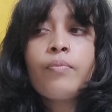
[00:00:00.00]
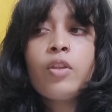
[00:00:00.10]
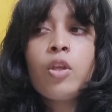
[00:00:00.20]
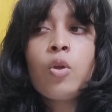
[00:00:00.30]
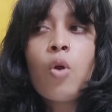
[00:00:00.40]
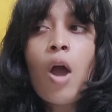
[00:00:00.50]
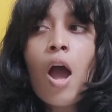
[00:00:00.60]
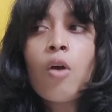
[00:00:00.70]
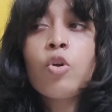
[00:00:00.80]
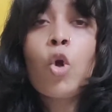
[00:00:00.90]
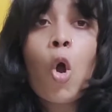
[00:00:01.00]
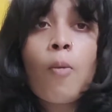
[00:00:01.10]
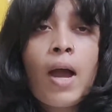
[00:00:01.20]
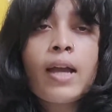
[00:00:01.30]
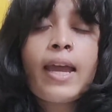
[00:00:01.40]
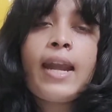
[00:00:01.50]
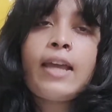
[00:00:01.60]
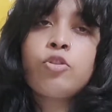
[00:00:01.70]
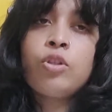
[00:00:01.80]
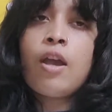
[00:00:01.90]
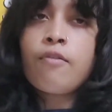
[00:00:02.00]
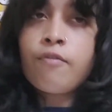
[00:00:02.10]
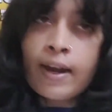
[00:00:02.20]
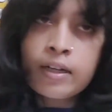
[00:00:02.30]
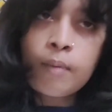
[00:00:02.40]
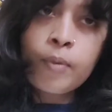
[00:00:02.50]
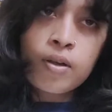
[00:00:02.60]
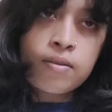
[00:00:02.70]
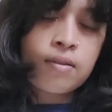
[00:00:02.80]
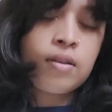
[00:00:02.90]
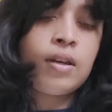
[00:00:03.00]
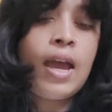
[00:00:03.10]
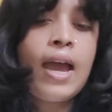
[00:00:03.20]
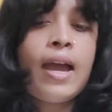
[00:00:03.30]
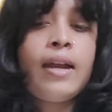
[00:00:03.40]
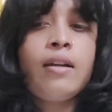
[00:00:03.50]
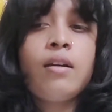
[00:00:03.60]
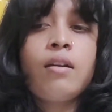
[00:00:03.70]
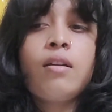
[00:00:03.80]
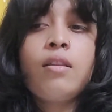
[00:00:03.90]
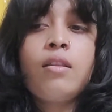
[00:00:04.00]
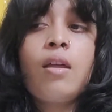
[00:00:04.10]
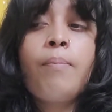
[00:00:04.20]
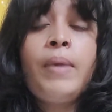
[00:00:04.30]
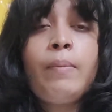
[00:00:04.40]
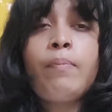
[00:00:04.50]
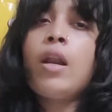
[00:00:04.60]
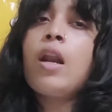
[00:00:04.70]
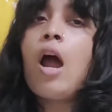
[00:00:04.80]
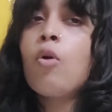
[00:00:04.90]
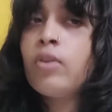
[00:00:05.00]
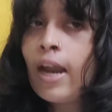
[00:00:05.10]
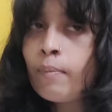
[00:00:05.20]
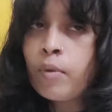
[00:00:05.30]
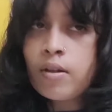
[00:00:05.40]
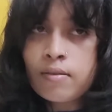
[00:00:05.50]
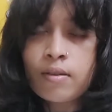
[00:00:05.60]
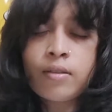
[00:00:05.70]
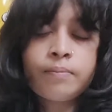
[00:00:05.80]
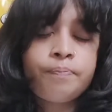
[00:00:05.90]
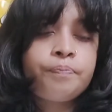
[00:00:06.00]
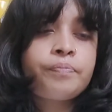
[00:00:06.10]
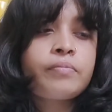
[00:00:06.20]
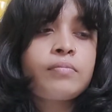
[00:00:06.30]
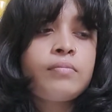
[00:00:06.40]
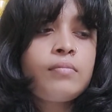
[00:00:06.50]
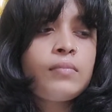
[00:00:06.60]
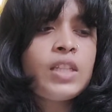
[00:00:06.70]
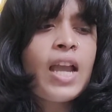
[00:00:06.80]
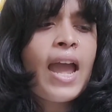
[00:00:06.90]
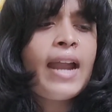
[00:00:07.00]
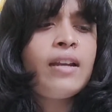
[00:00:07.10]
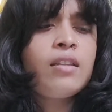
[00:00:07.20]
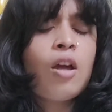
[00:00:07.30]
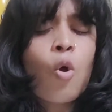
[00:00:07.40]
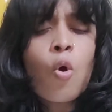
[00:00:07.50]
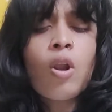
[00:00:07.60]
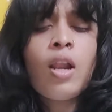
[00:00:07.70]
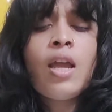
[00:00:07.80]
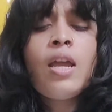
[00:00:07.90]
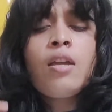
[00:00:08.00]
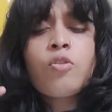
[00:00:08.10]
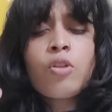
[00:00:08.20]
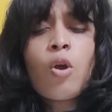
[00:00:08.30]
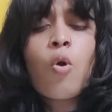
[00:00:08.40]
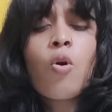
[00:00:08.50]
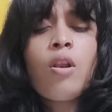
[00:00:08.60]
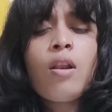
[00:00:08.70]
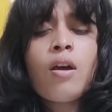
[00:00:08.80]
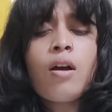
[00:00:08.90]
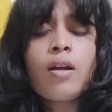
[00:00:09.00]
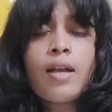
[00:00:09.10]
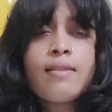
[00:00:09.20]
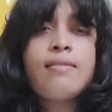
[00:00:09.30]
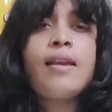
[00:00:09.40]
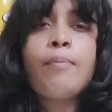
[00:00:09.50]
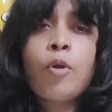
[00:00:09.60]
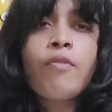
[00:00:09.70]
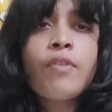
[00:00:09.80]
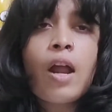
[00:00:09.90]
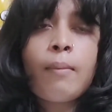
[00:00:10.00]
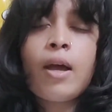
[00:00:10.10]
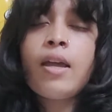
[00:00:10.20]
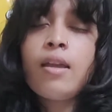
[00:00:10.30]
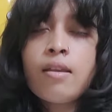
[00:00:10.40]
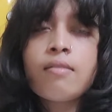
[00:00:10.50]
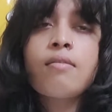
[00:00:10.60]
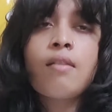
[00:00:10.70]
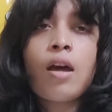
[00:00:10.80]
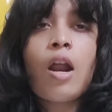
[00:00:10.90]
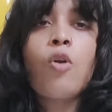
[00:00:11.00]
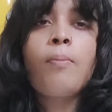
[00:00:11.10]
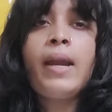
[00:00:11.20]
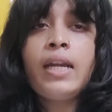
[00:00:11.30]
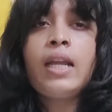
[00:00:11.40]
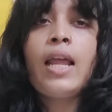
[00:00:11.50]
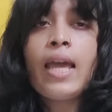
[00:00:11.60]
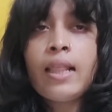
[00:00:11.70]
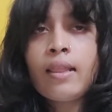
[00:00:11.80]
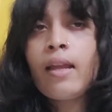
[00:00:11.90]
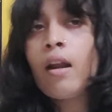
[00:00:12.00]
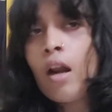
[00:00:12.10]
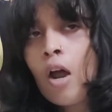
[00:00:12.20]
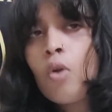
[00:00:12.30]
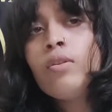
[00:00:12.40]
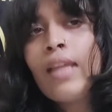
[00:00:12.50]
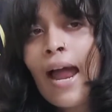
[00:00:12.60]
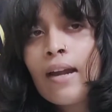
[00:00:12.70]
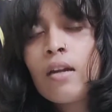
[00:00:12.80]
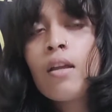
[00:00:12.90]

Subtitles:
you know, how trauma can actually affect a person and the people around that person. And the whole concept of drama is around mental health and around that